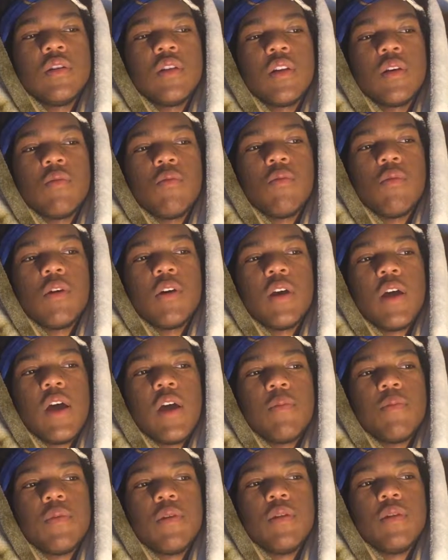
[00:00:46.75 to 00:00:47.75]
like what
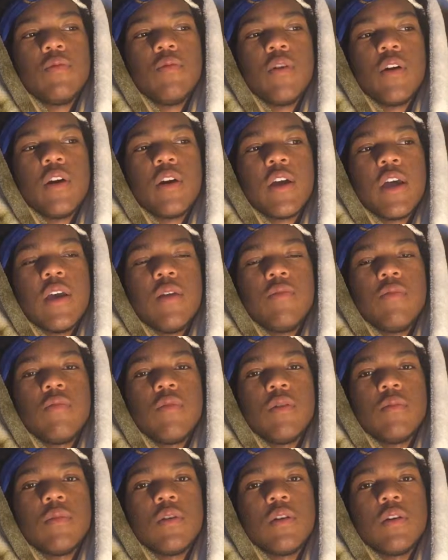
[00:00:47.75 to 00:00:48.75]
happened and where I came
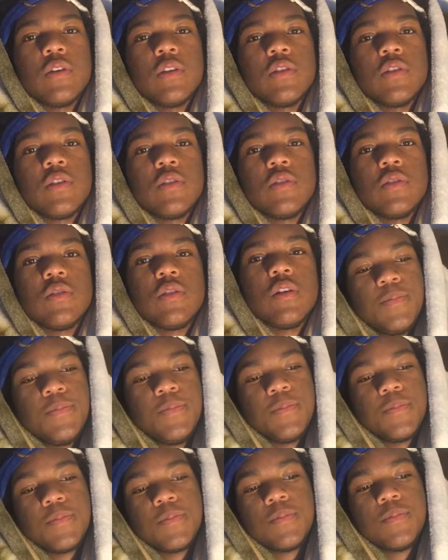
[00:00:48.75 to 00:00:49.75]
from and all this other stuff.
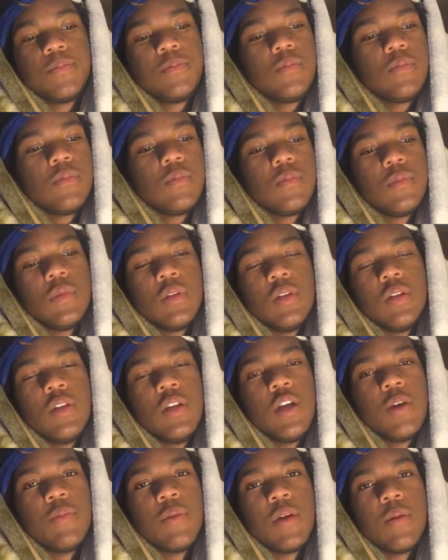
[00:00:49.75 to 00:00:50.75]

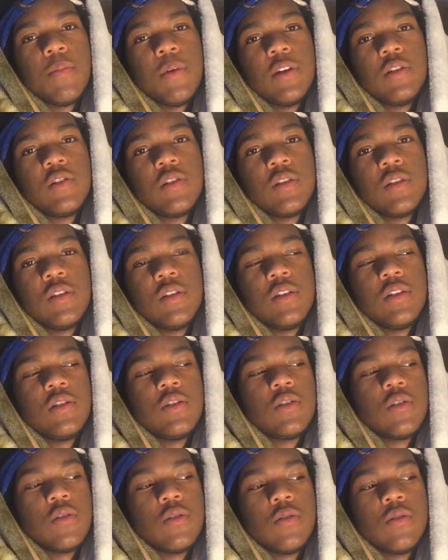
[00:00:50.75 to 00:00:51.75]
Yeah, man. Basically,
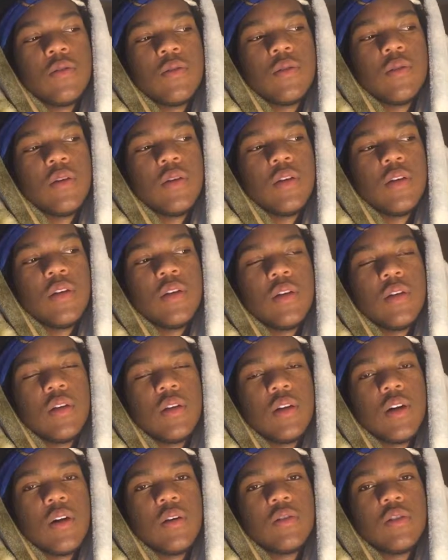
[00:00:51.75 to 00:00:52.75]
so
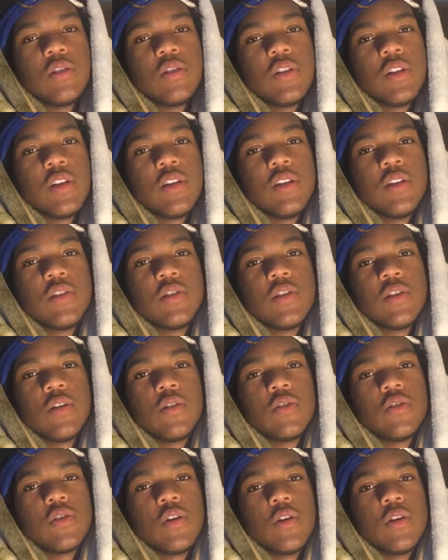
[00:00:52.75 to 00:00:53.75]
I'll just say this: it
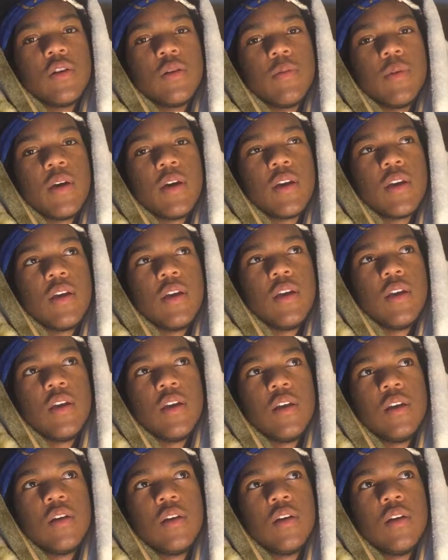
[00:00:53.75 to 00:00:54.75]
all started back
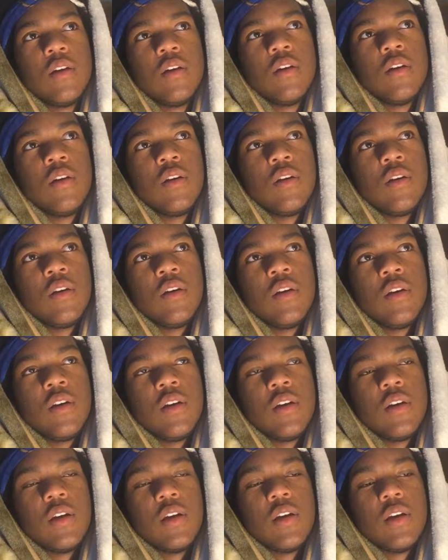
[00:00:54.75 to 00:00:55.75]
in
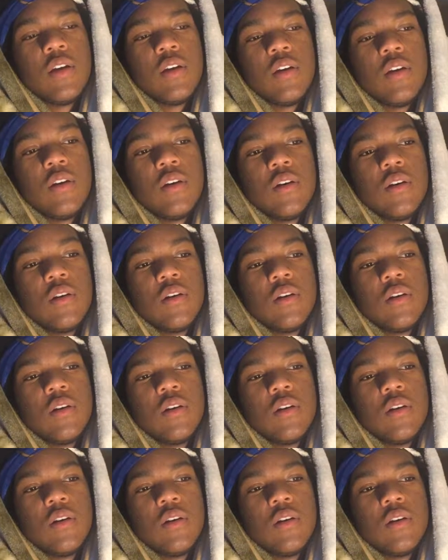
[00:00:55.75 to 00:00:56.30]
a